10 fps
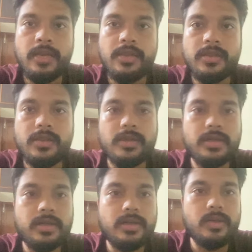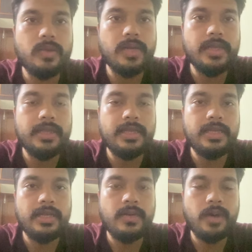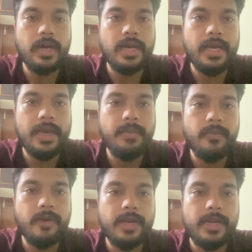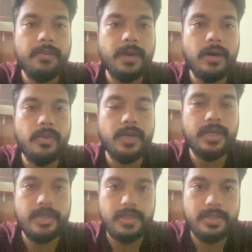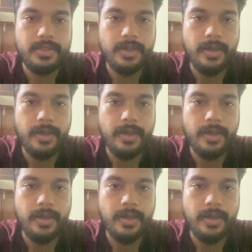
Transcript: The only thing now I am worried about is